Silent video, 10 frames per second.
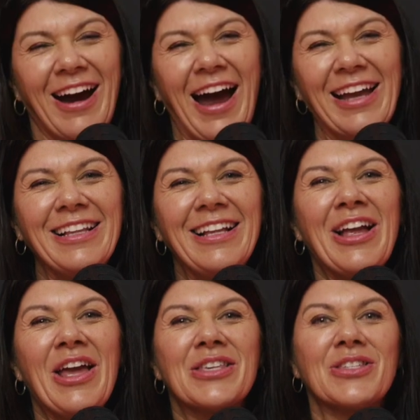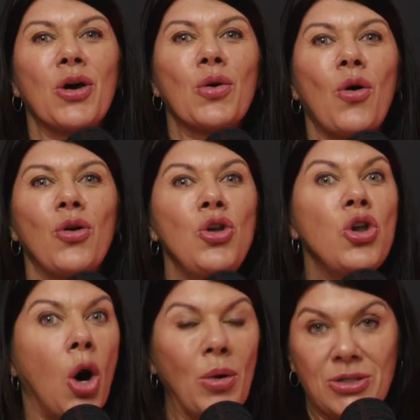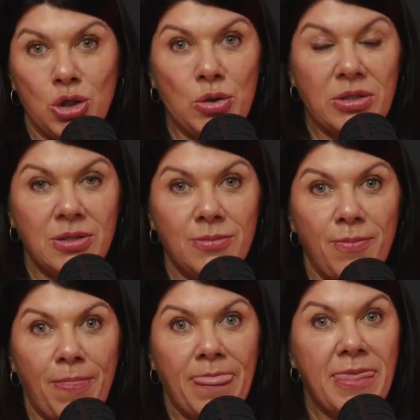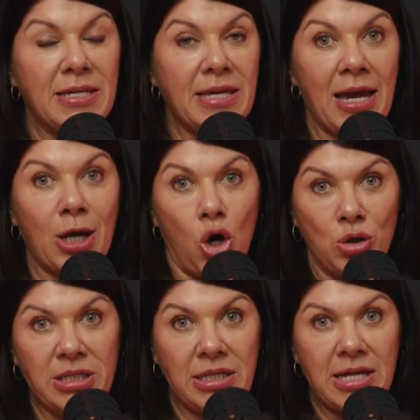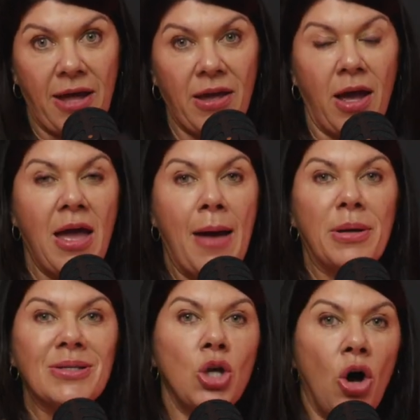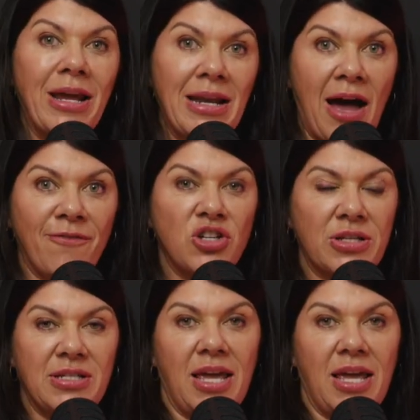right? So no excuses to get content out there. But it's not enough just to